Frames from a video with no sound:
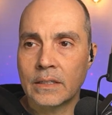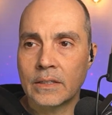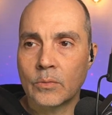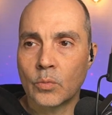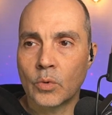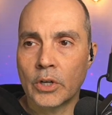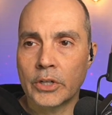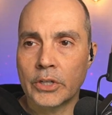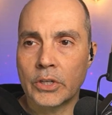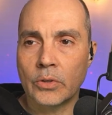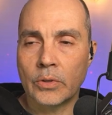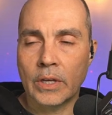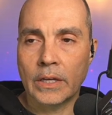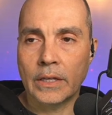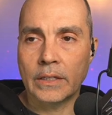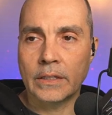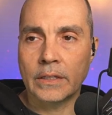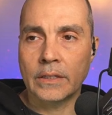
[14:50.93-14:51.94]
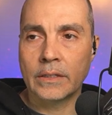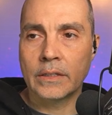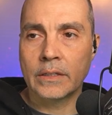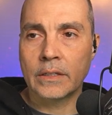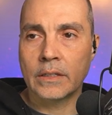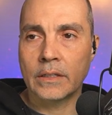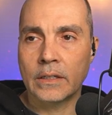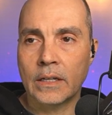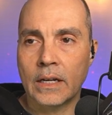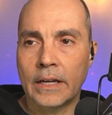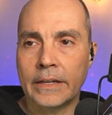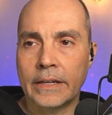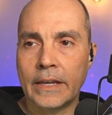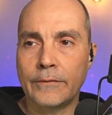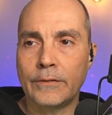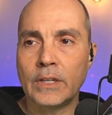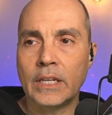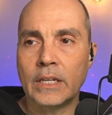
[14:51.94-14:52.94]
where you can,
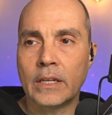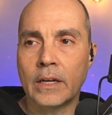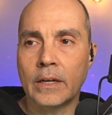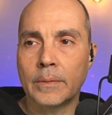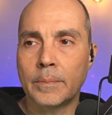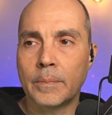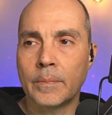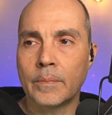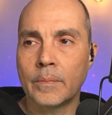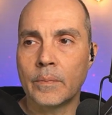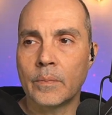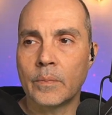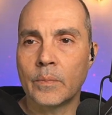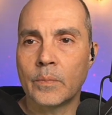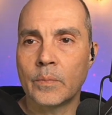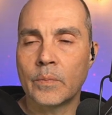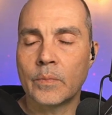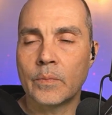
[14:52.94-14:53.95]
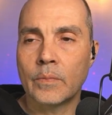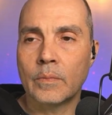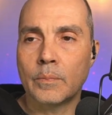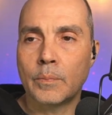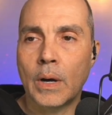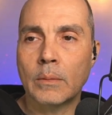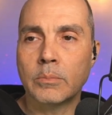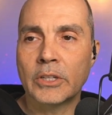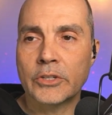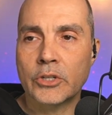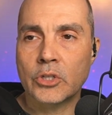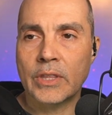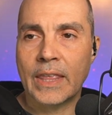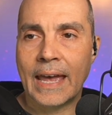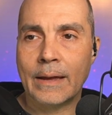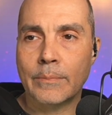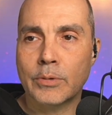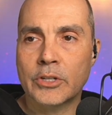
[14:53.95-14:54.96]
if you need to publish
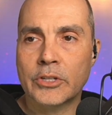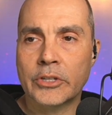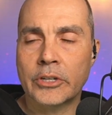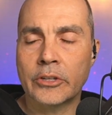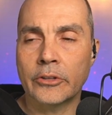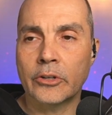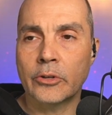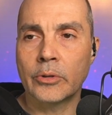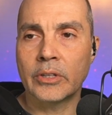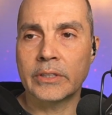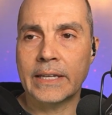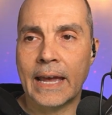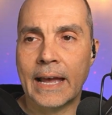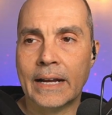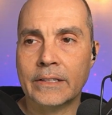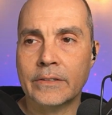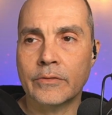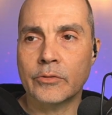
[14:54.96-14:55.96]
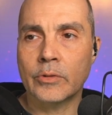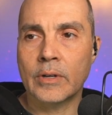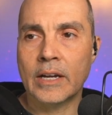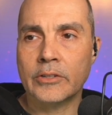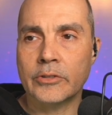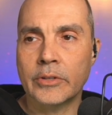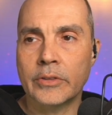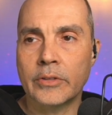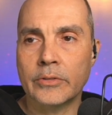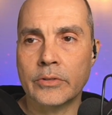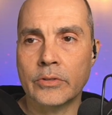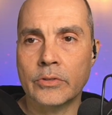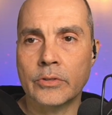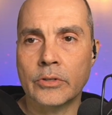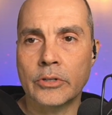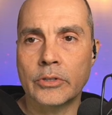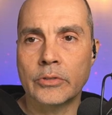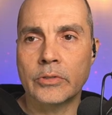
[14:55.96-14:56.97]
that particular curl to Active Directory, there's a
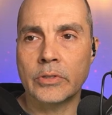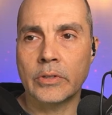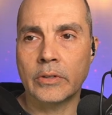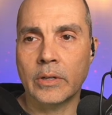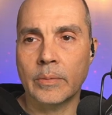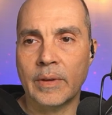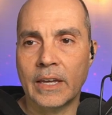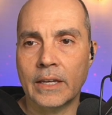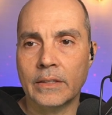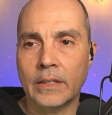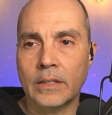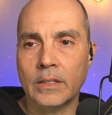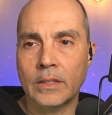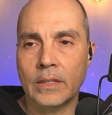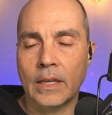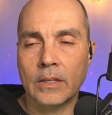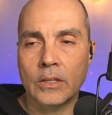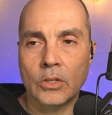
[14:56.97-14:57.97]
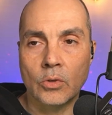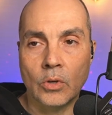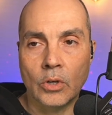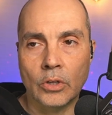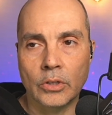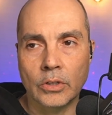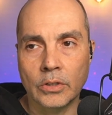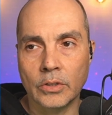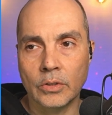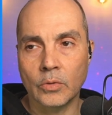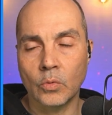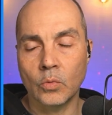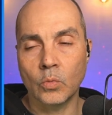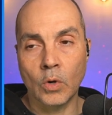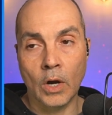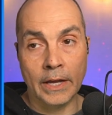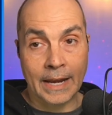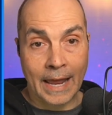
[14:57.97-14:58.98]
certutil command that you can
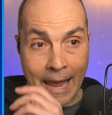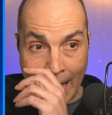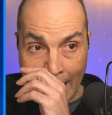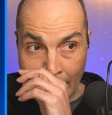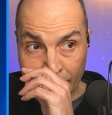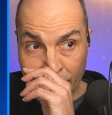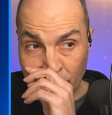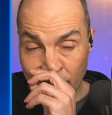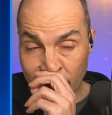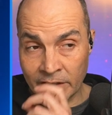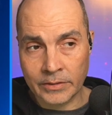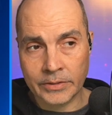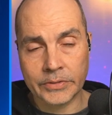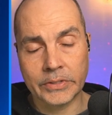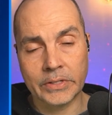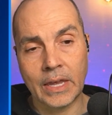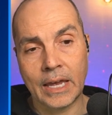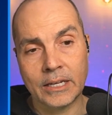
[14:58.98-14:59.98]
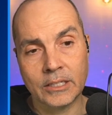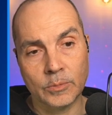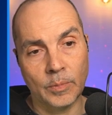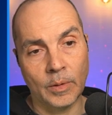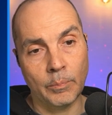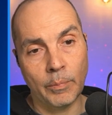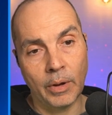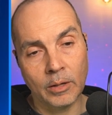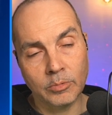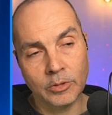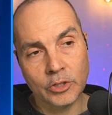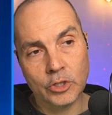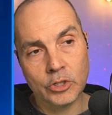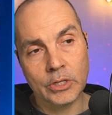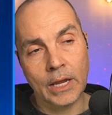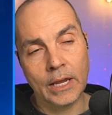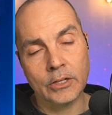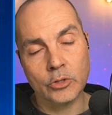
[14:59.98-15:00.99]
run after this has been
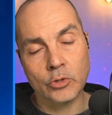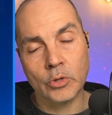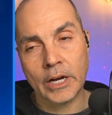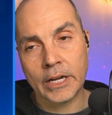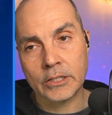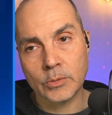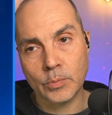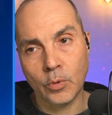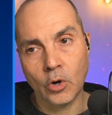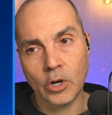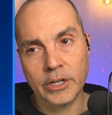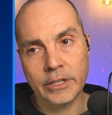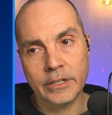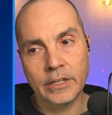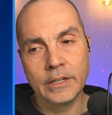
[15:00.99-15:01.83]
published and transported